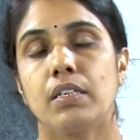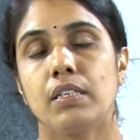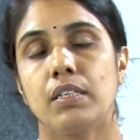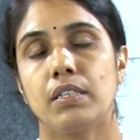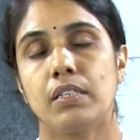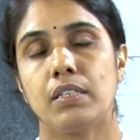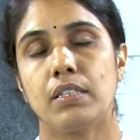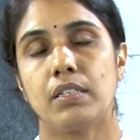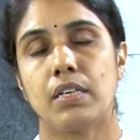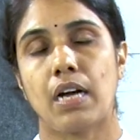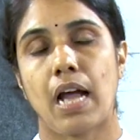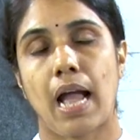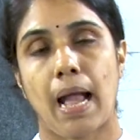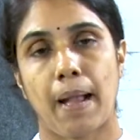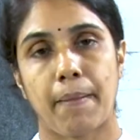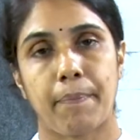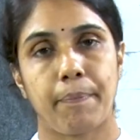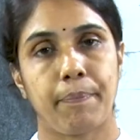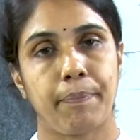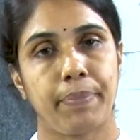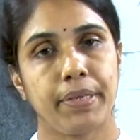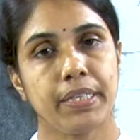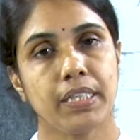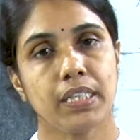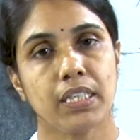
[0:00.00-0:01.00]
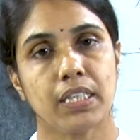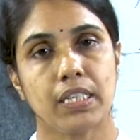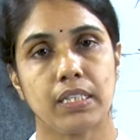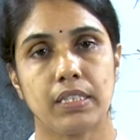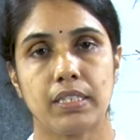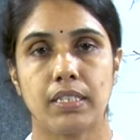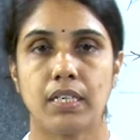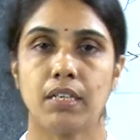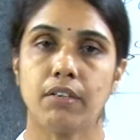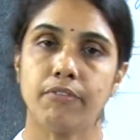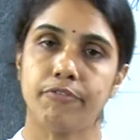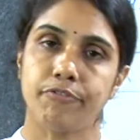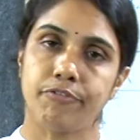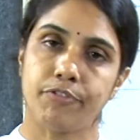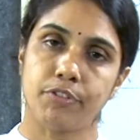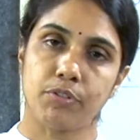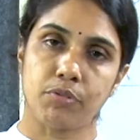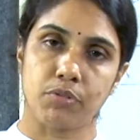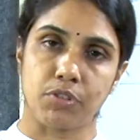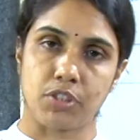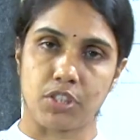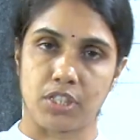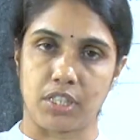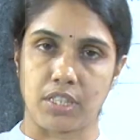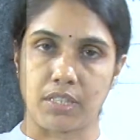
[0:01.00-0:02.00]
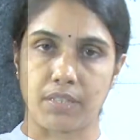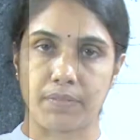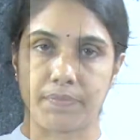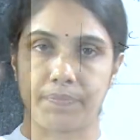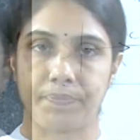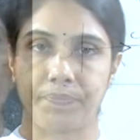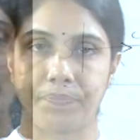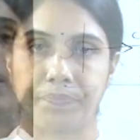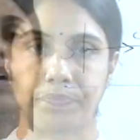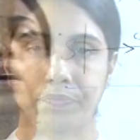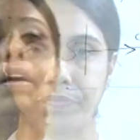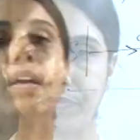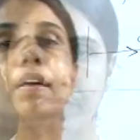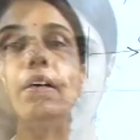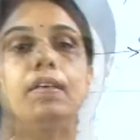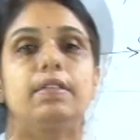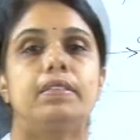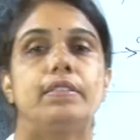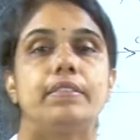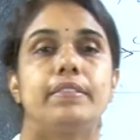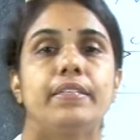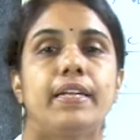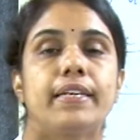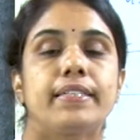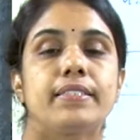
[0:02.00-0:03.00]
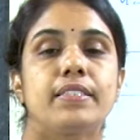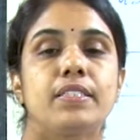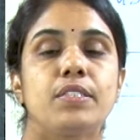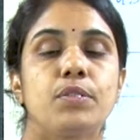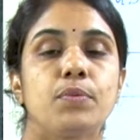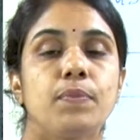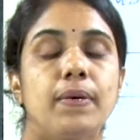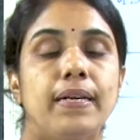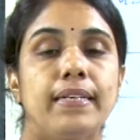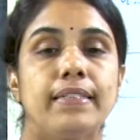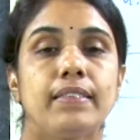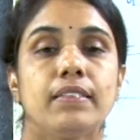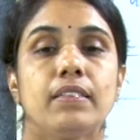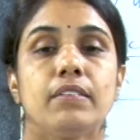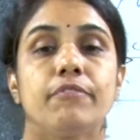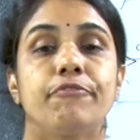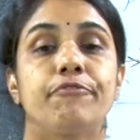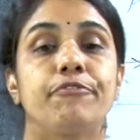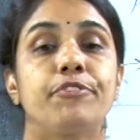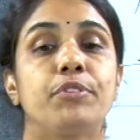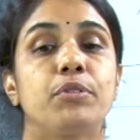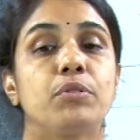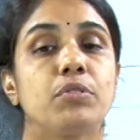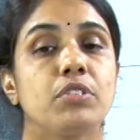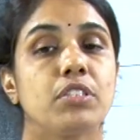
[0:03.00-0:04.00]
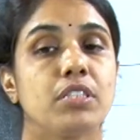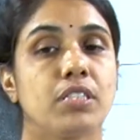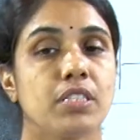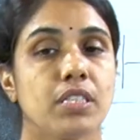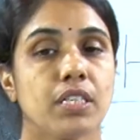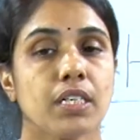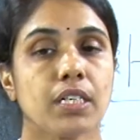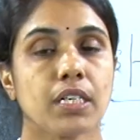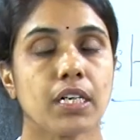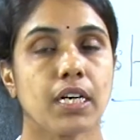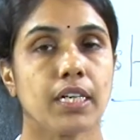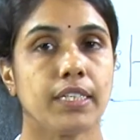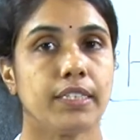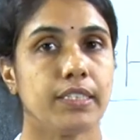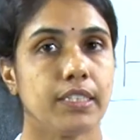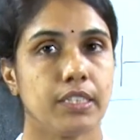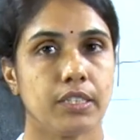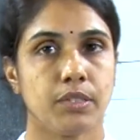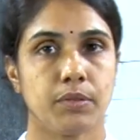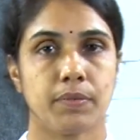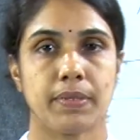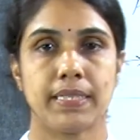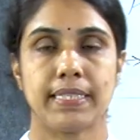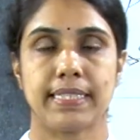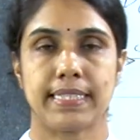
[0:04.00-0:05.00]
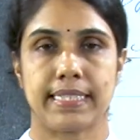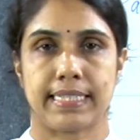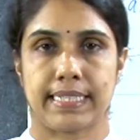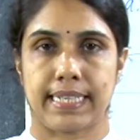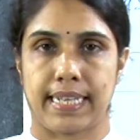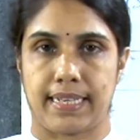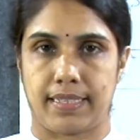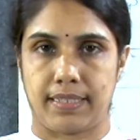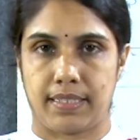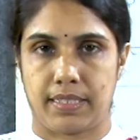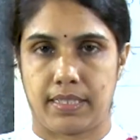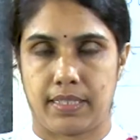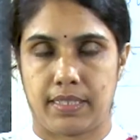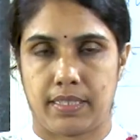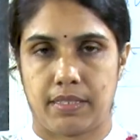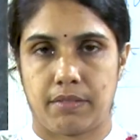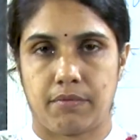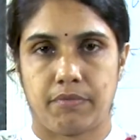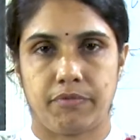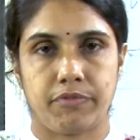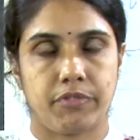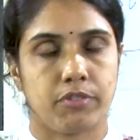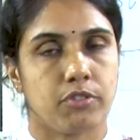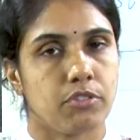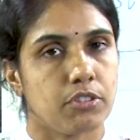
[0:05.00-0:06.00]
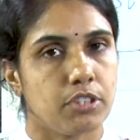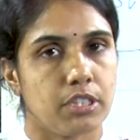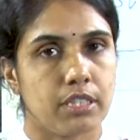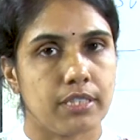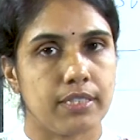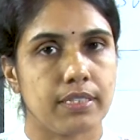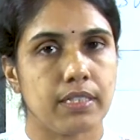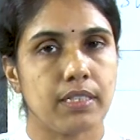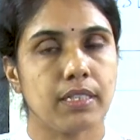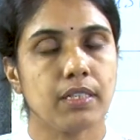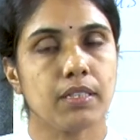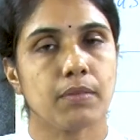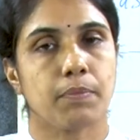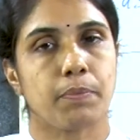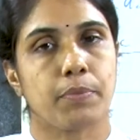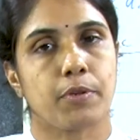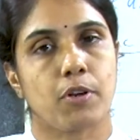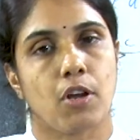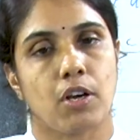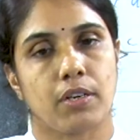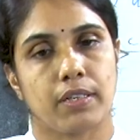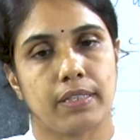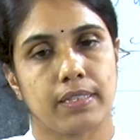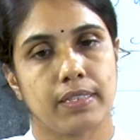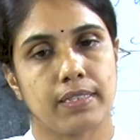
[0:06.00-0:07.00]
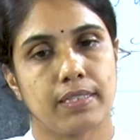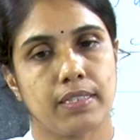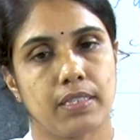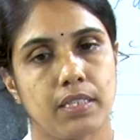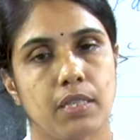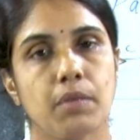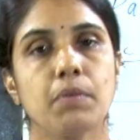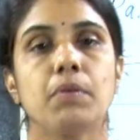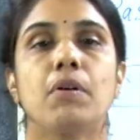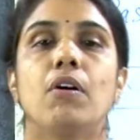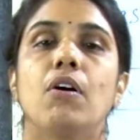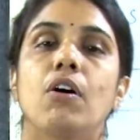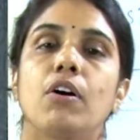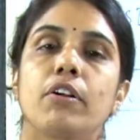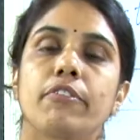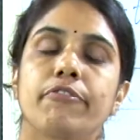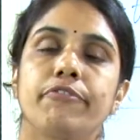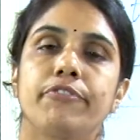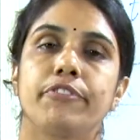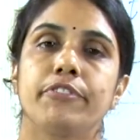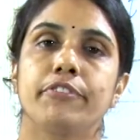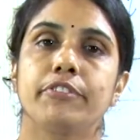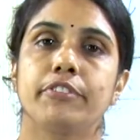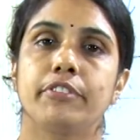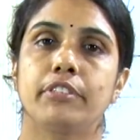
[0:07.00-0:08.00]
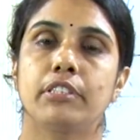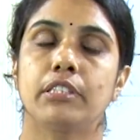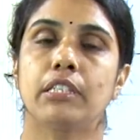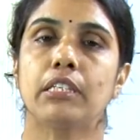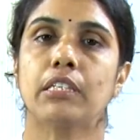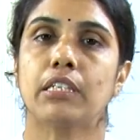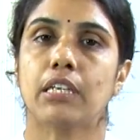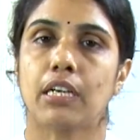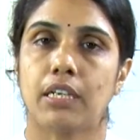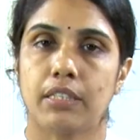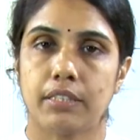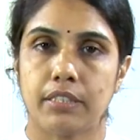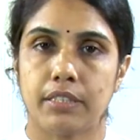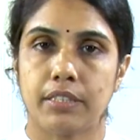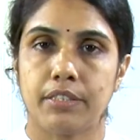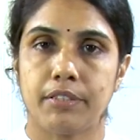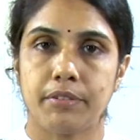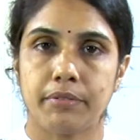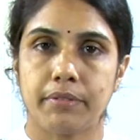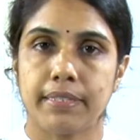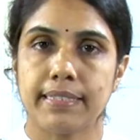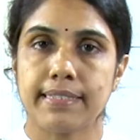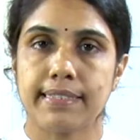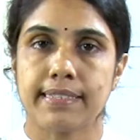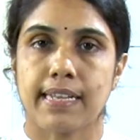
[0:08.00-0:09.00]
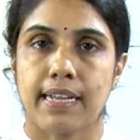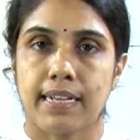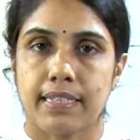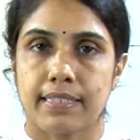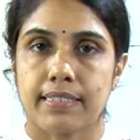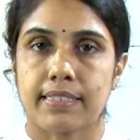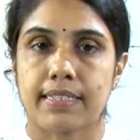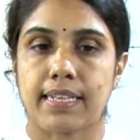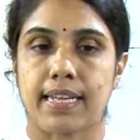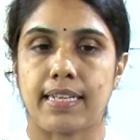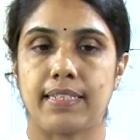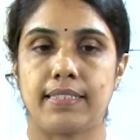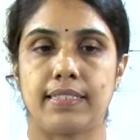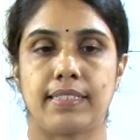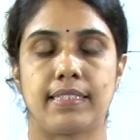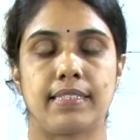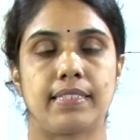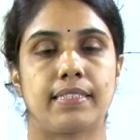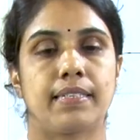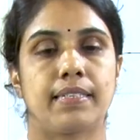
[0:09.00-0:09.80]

happen in the future. Next one, future continuous tense, future progressive or future continuous tense.